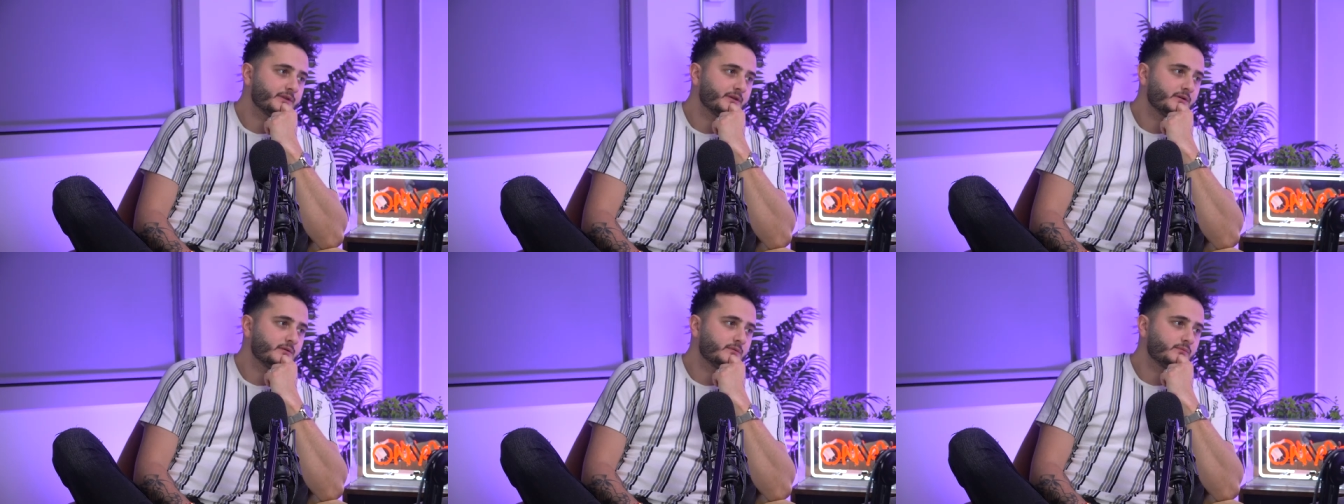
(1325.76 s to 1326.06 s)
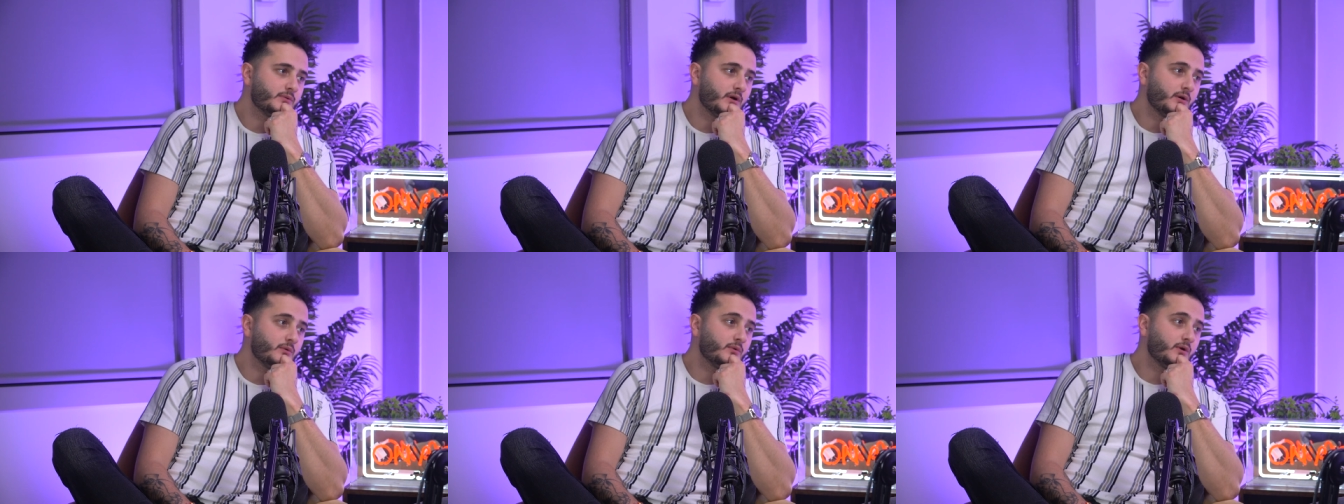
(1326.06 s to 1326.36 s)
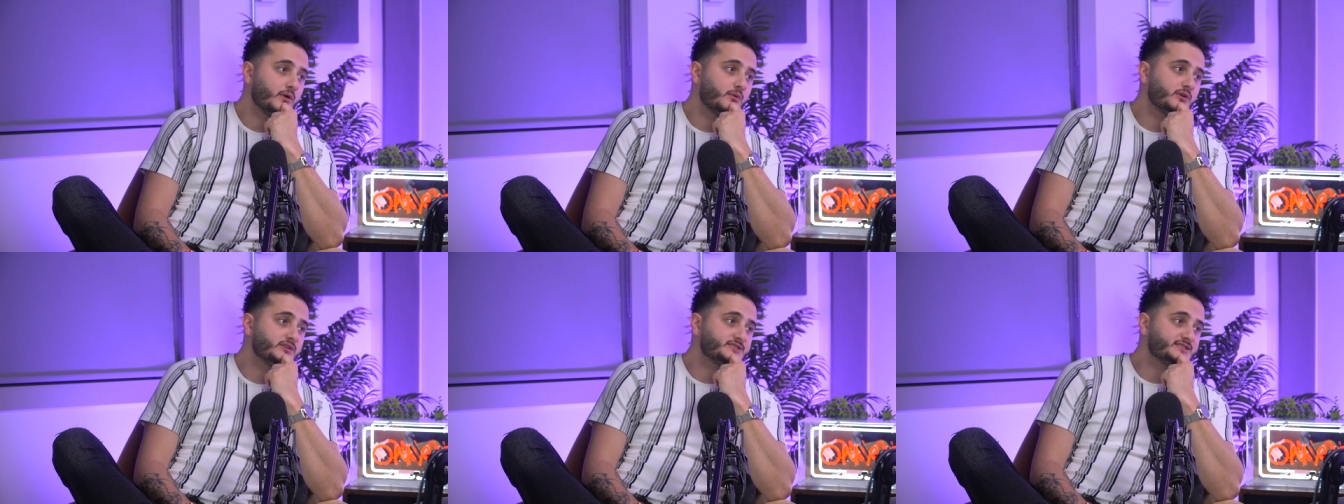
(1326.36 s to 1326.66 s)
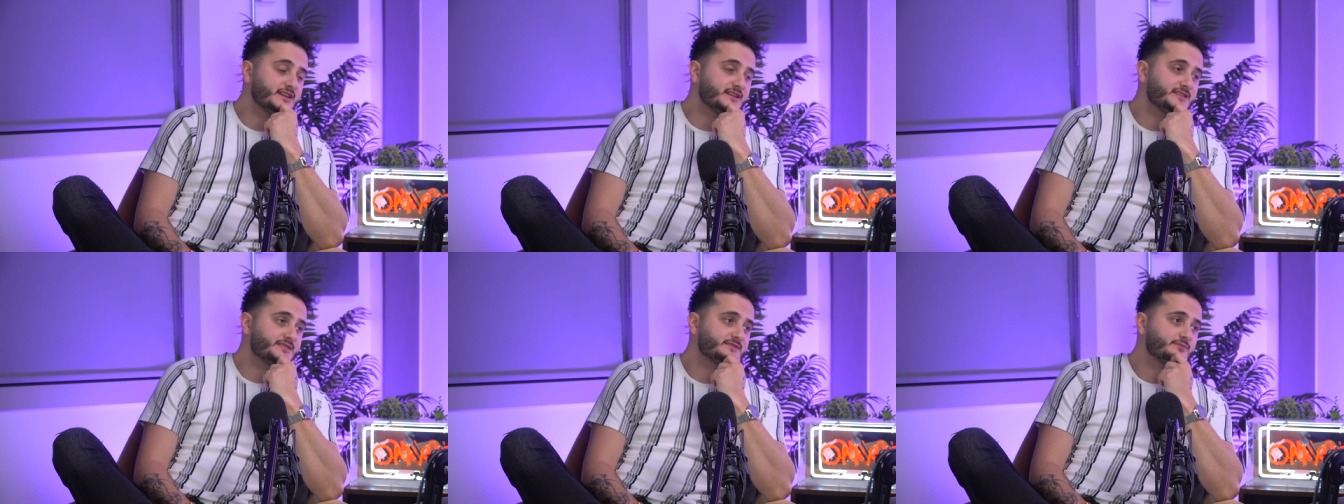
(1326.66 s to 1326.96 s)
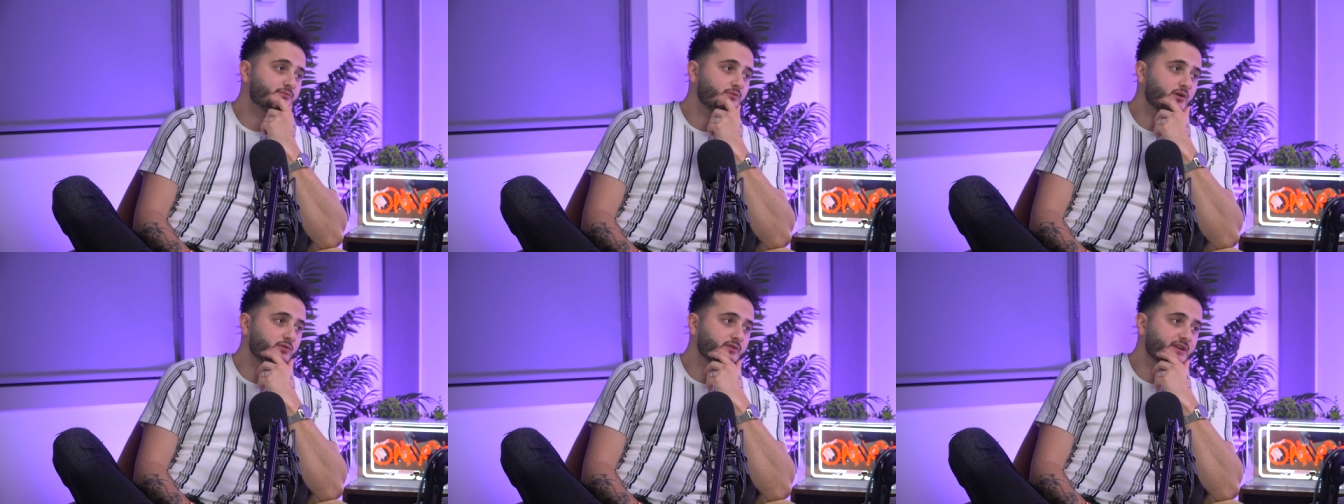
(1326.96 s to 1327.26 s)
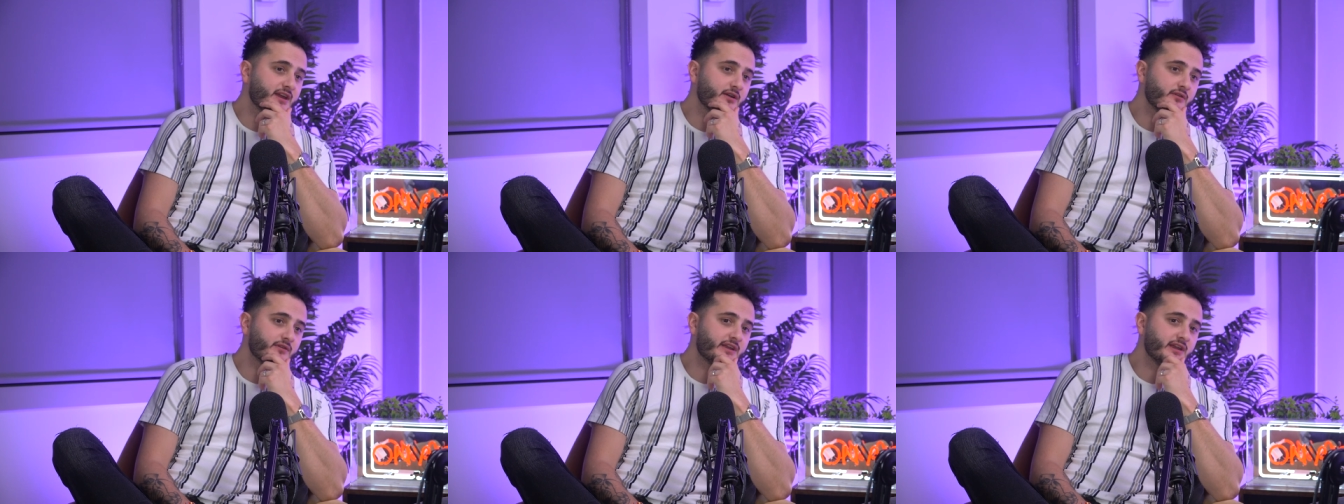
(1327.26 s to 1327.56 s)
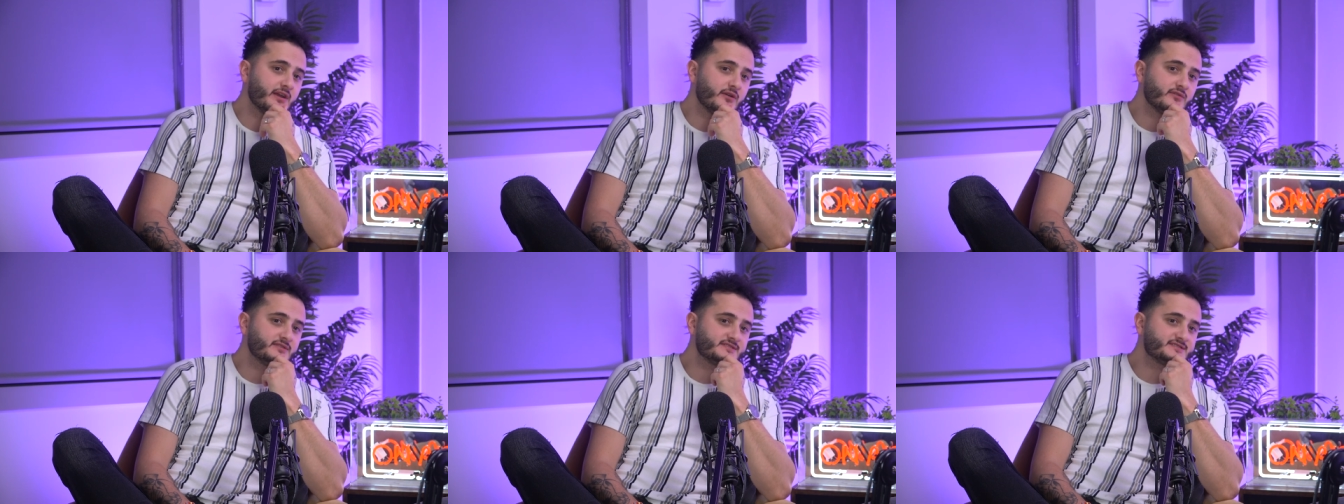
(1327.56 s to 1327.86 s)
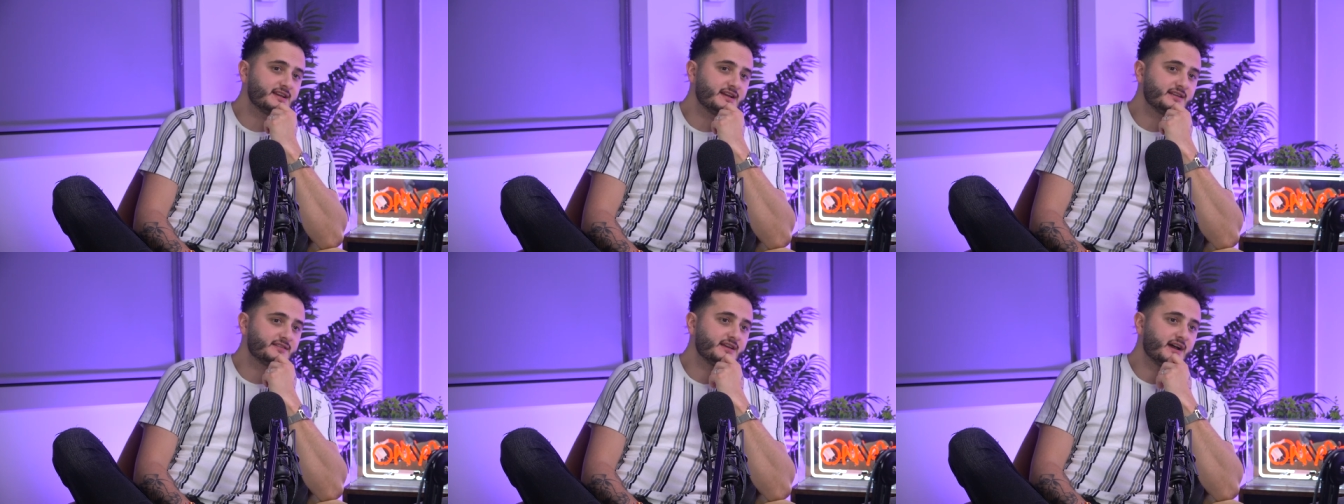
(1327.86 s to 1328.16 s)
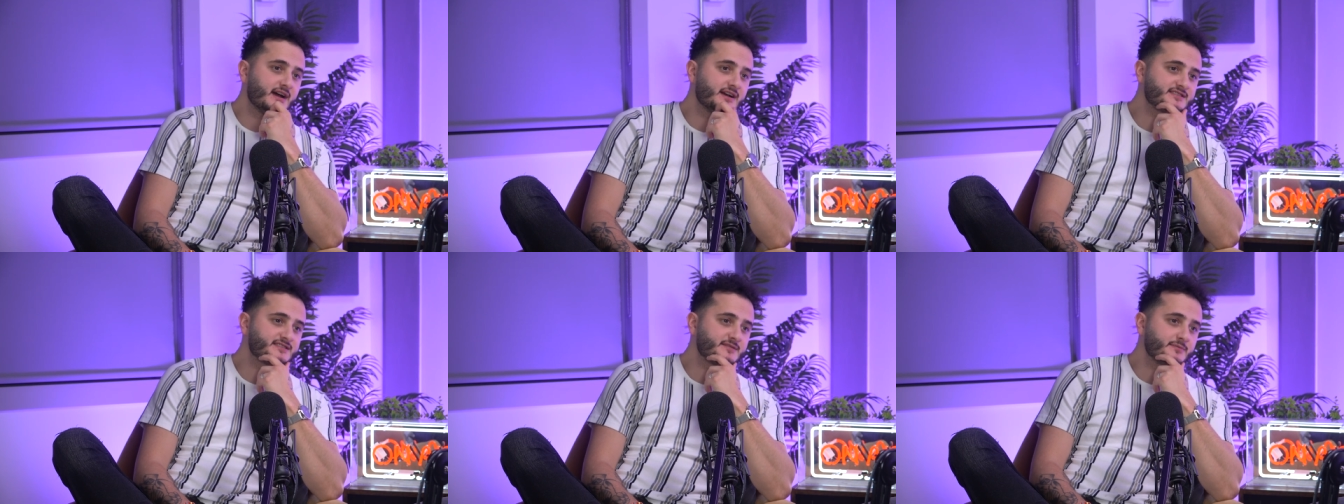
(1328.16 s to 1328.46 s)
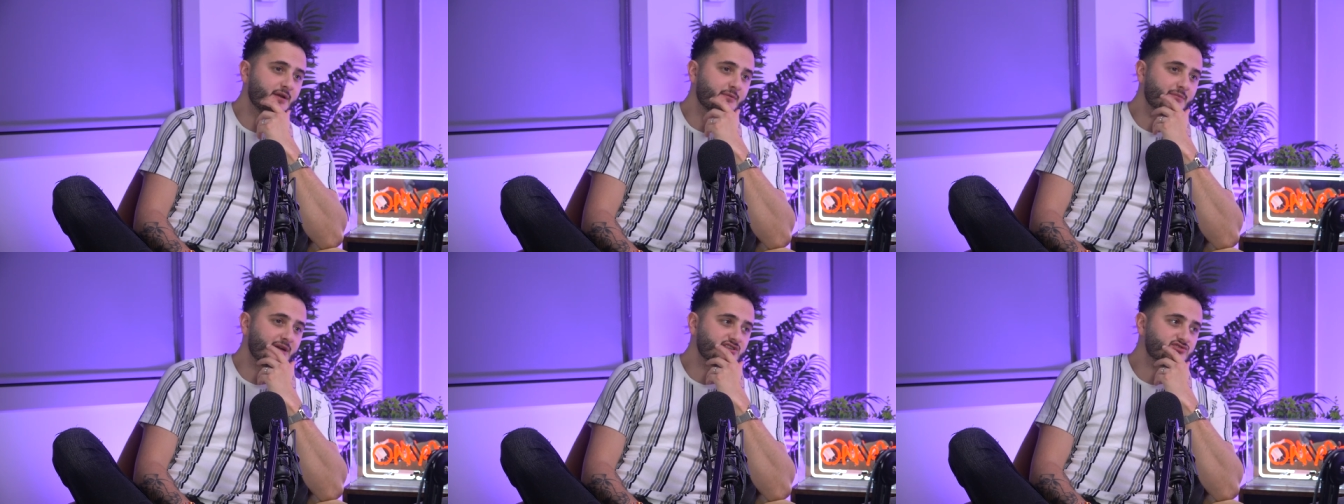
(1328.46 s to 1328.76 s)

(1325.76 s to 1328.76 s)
the American well, series. Well, it did. Well, Kieran said yeah. there has to be a